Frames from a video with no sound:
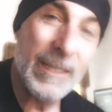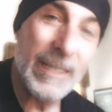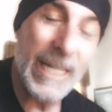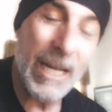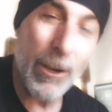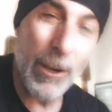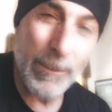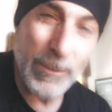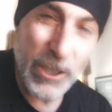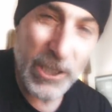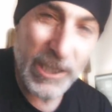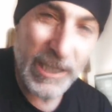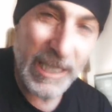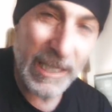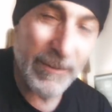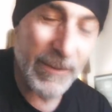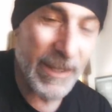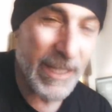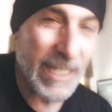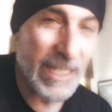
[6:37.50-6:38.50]
Now, I'm just
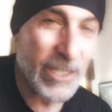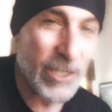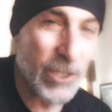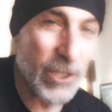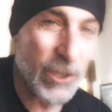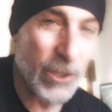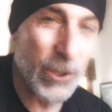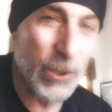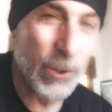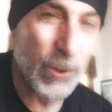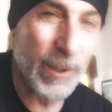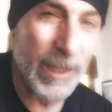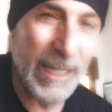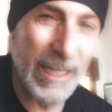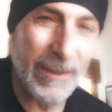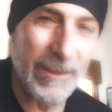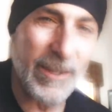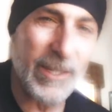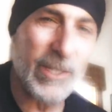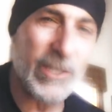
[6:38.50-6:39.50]
giving this to you
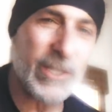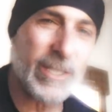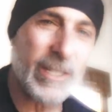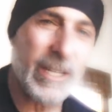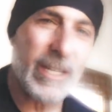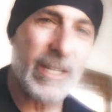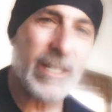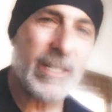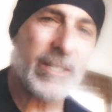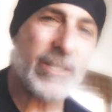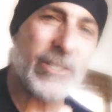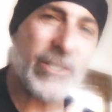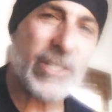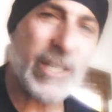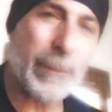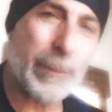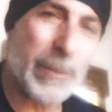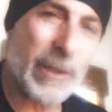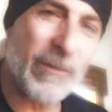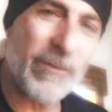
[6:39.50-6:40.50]
in this
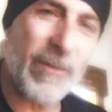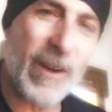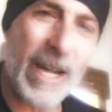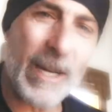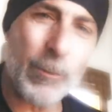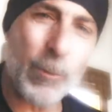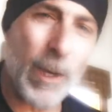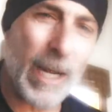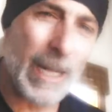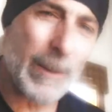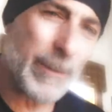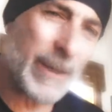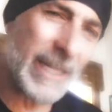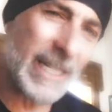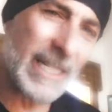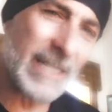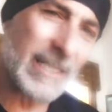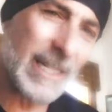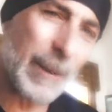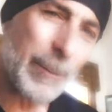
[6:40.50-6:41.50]
simplified way
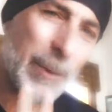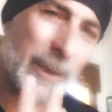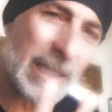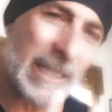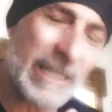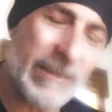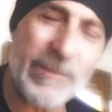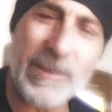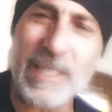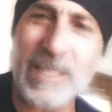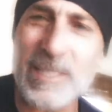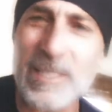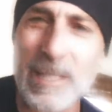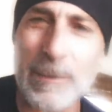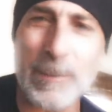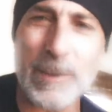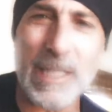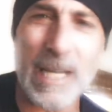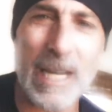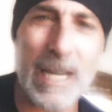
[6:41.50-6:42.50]
because I believe that
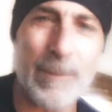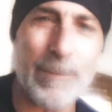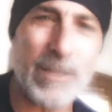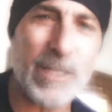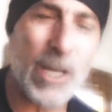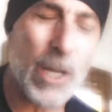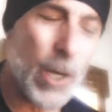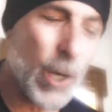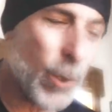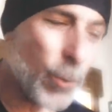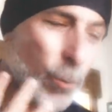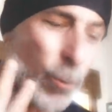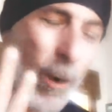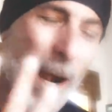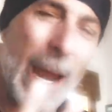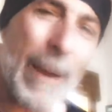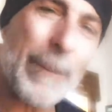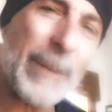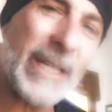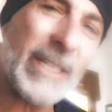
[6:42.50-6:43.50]
sometimes
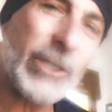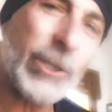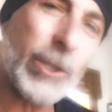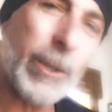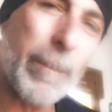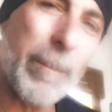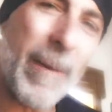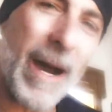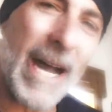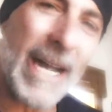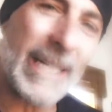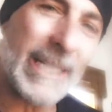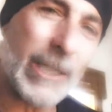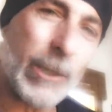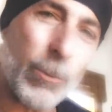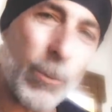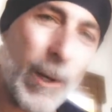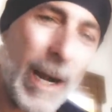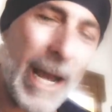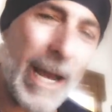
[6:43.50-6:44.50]
wrapping your mind
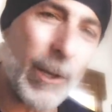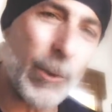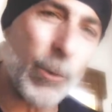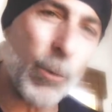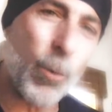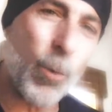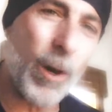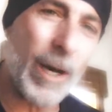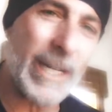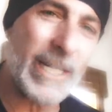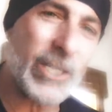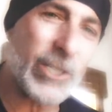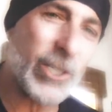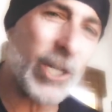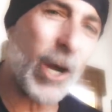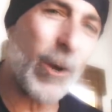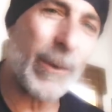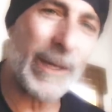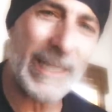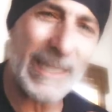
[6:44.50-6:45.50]
around what is
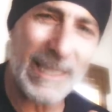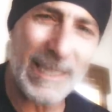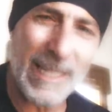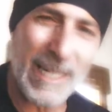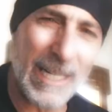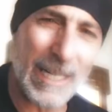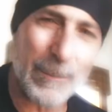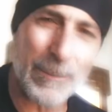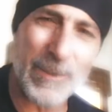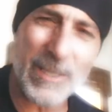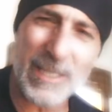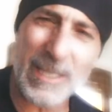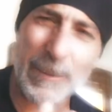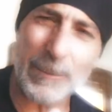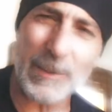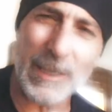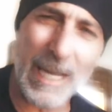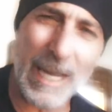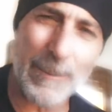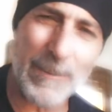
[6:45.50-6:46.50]
going to come
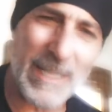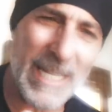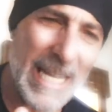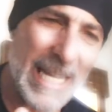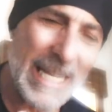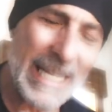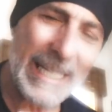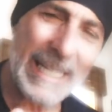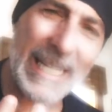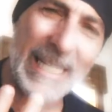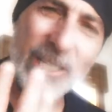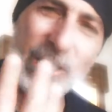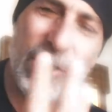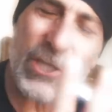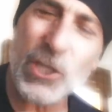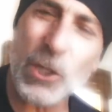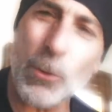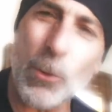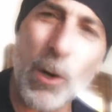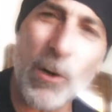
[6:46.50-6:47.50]
sometimes gets
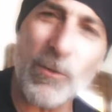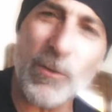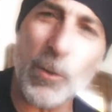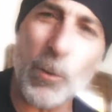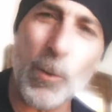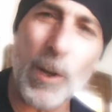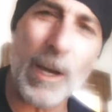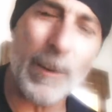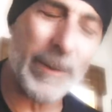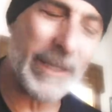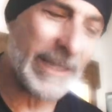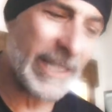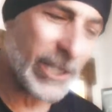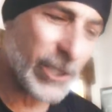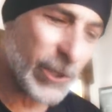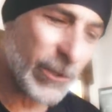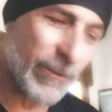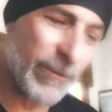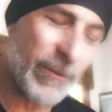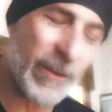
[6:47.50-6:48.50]
so overwhelming
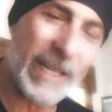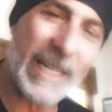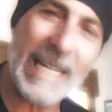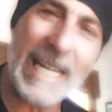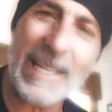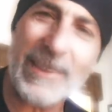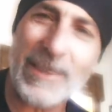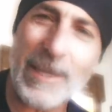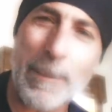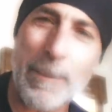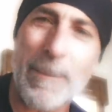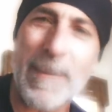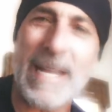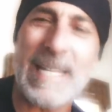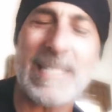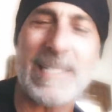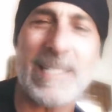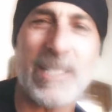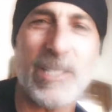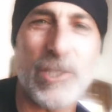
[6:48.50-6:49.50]
that you forget the
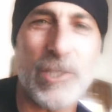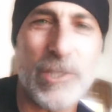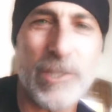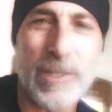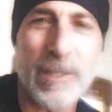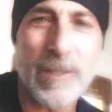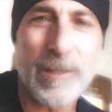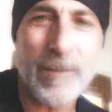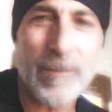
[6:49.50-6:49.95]
message.